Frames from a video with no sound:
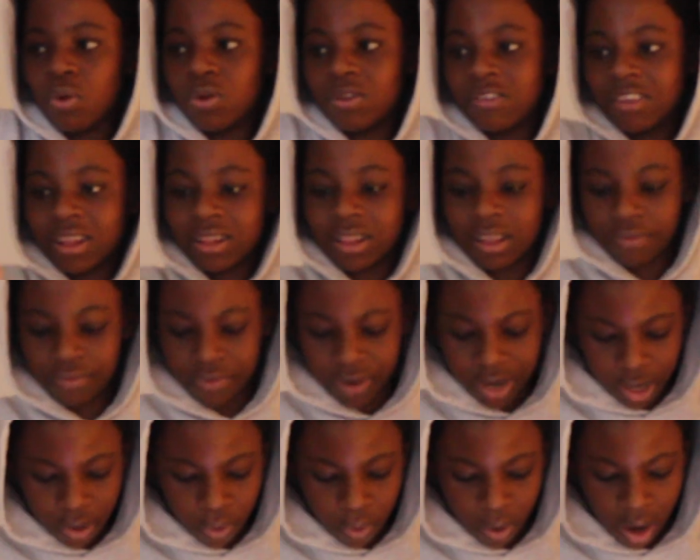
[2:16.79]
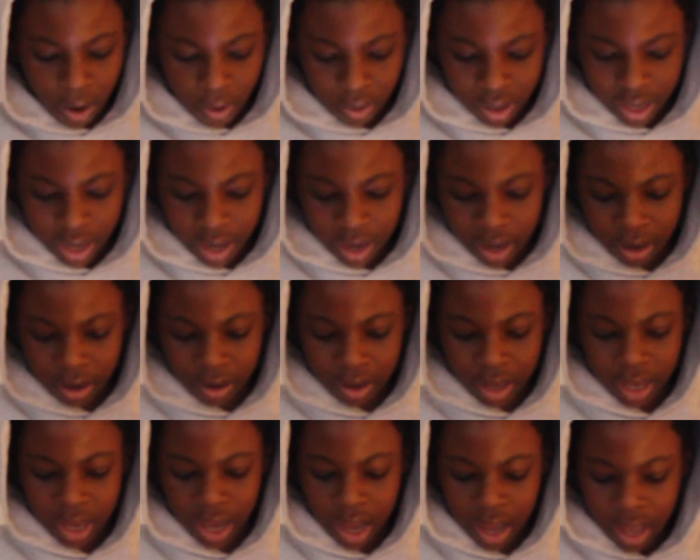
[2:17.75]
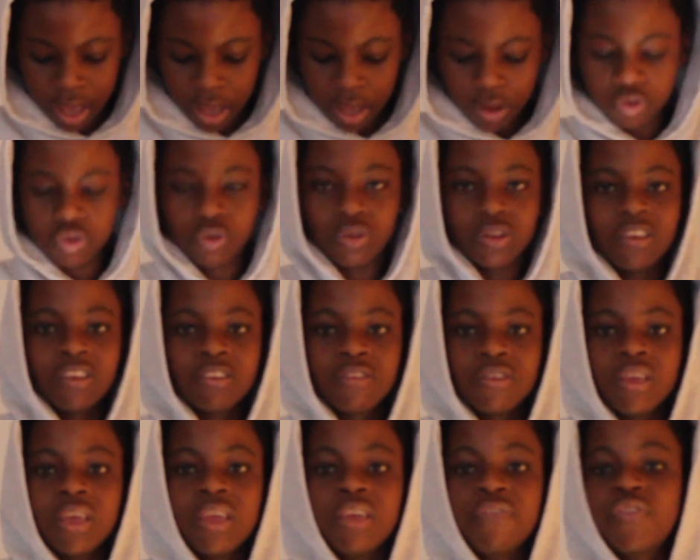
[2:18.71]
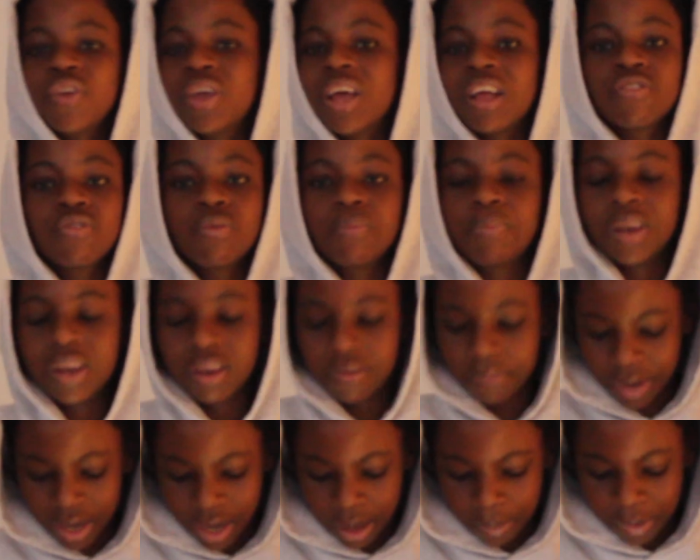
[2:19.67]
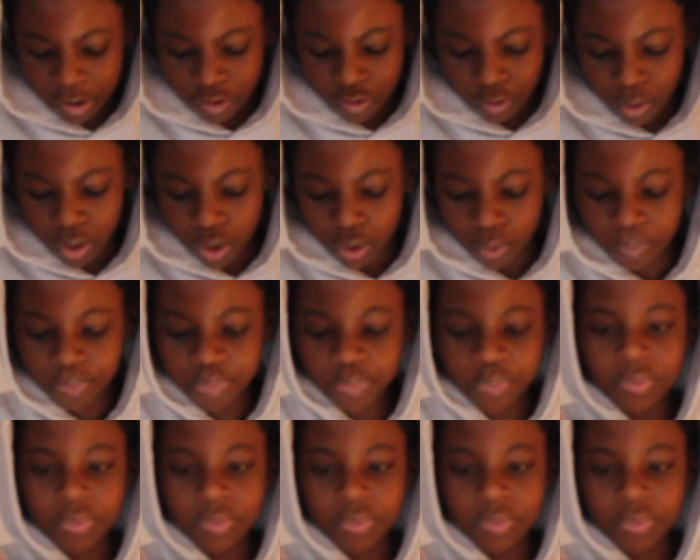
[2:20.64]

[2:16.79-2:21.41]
Go check that video out. And uh, yeah, so just uh, if you guys don't believe me, let me show you.